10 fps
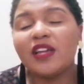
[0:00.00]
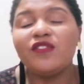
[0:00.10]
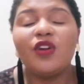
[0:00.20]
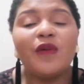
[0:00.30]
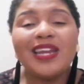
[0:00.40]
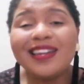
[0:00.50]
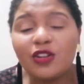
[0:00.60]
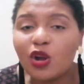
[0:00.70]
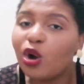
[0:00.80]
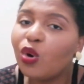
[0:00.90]
If you already
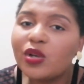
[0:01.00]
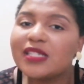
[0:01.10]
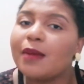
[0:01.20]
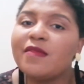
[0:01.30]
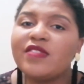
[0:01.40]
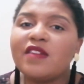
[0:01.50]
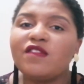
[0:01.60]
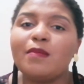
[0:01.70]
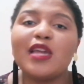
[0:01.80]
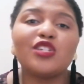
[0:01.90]
know some of the
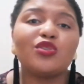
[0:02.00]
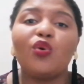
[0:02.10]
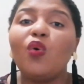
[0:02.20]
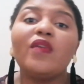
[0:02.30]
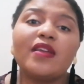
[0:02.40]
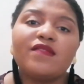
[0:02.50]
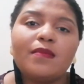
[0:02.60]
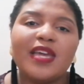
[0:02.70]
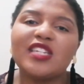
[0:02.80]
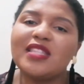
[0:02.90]
information or all the
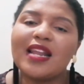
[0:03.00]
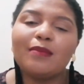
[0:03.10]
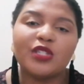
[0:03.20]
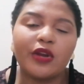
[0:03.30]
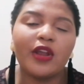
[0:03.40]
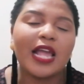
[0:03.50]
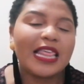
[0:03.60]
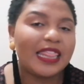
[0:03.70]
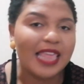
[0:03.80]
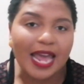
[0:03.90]
information that I'm sharing,
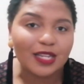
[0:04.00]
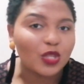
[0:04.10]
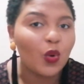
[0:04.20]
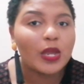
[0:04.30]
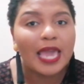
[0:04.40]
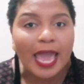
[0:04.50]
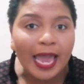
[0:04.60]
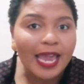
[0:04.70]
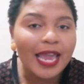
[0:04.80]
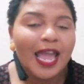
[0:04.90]
that is
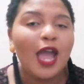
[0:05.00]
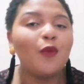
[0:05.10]
okay.